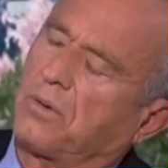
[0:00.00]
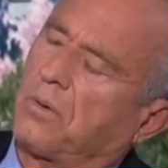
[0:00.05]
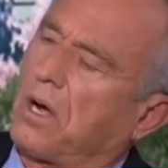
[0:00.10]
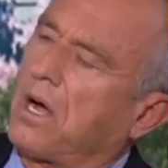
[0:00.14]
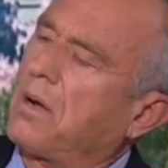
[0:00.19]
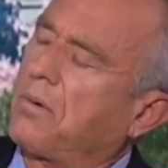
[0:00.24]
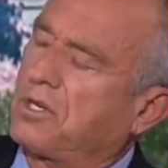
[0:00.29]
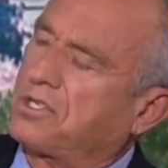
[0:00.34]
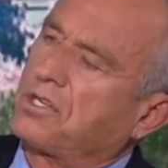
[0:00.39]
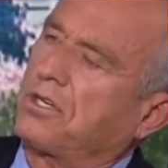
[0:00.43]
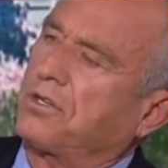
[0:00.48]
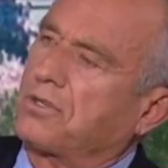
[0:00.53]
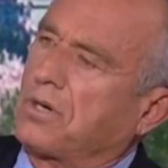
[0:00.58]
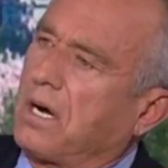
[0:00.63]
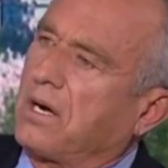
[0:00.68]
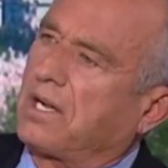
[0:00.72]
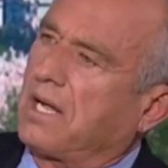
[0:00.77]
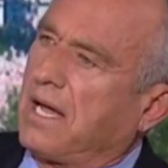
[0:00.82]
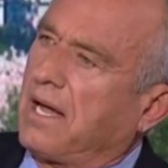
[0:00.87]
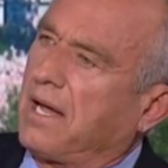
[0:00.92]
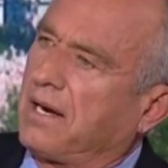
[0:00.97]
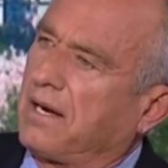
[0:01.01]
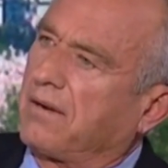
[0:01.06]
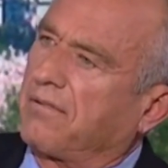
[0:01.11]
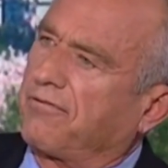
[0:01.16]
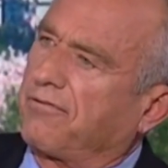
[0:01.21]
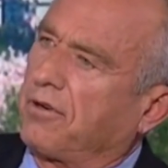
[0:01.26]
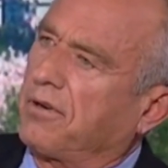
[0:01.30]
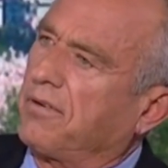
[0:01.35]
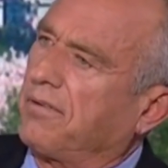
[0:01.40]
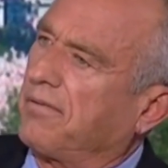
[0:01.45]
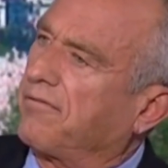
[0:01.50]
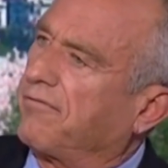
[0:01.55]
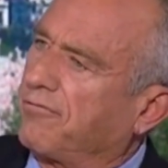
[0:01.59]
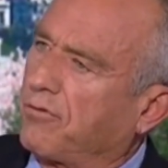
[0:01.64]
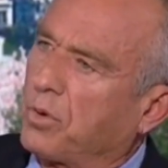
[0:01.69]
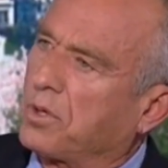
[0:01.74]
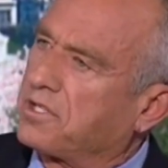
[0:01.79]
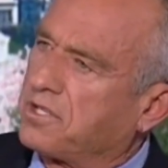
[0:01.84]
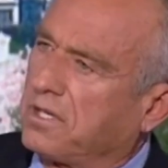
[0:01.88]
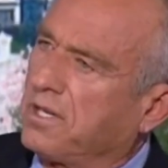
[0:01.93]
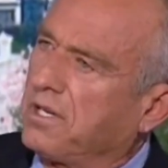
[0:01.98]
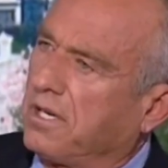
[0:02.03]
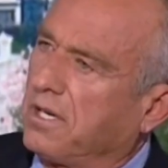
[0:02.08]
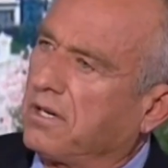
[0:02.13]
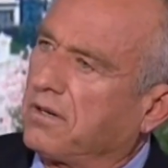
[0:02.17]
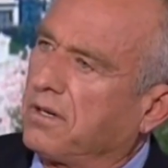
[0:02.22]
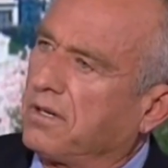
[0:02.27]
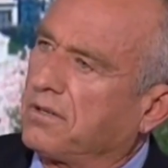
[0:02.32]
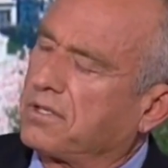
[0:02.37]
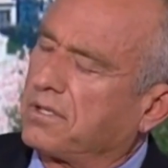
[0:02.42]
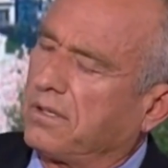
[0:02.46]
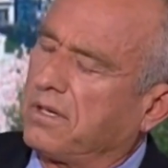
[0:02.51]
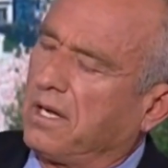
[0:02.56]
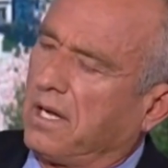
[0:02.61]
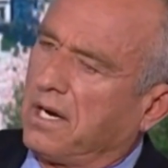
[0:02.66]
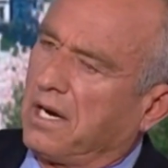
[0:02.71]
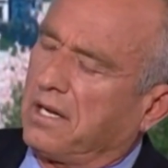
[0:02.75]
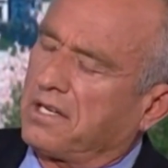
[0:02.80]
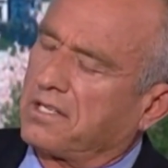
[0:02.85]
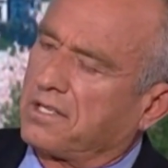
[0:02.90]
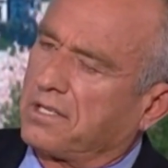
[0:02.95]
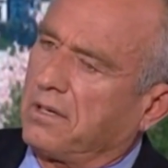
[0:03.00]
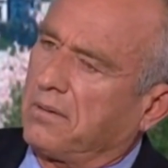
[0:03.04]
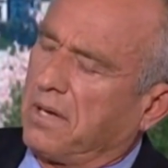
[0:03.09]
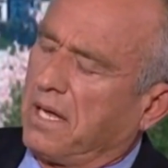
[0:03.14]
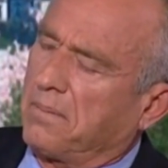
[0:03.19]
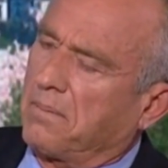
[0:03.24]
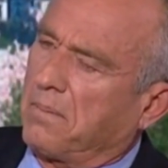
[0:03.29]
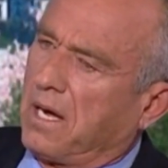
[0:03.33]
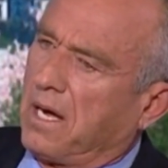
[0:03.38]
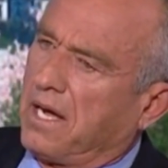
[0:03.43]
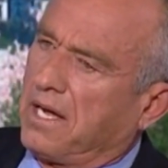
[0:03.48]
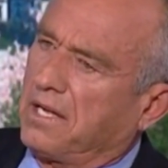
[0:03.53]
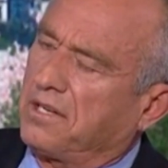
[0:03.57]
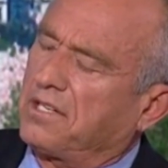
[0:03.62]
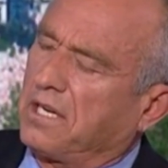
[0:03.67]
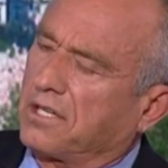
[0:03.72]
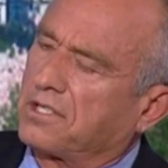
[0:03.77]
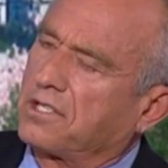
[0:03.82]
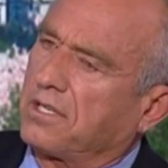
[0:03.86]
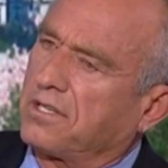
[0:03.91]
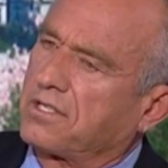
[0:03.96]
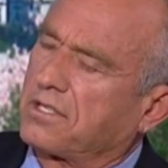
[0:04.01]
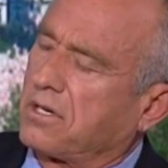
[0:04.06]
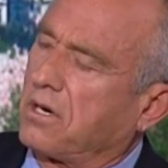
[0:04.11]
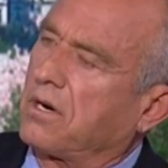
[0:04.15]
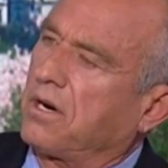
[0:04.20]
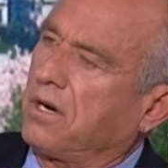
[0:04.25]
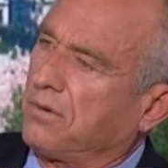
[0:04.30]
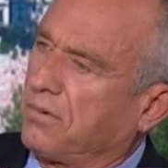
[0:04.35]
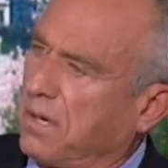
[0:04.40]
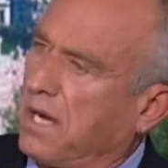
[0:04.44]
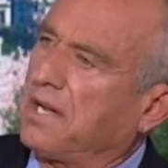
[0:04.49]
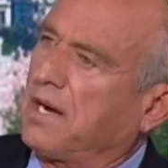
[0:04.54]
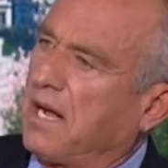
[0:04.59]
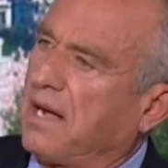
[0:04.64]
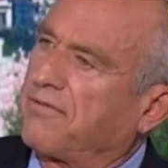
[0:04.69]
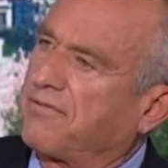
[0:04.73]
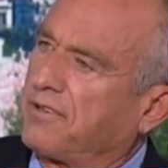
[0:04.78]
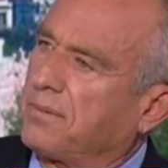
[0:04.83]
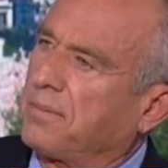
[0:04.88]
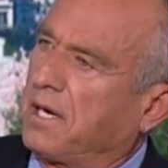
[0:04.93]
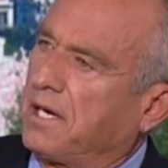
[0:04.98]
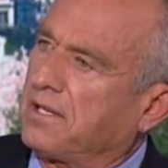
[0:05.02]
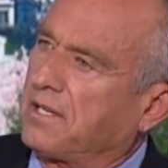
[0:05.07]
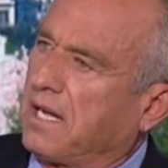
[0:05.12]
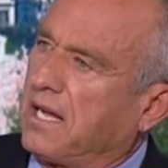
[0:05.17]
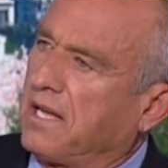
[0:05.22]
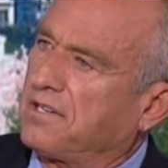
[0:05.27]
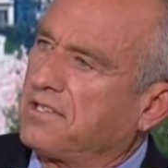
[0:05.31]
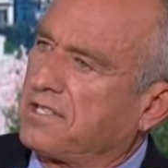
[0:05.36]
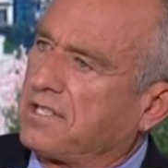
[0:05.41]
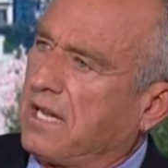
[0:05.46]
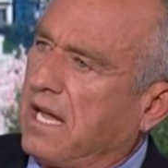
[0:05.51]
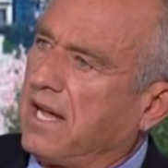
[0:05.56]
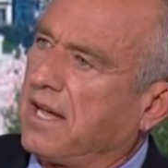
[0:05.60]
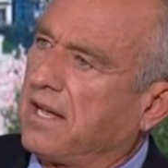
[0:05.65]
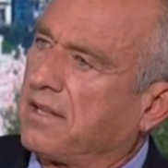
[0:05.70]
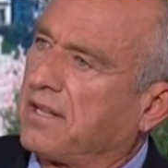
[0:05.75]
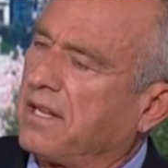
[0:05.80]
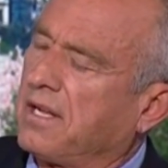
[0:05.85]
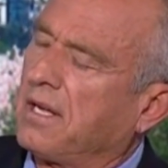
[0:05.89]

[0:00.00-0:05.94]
Well, I was a drug addict for 14 years, and it's and my addiction started right after my dad's death.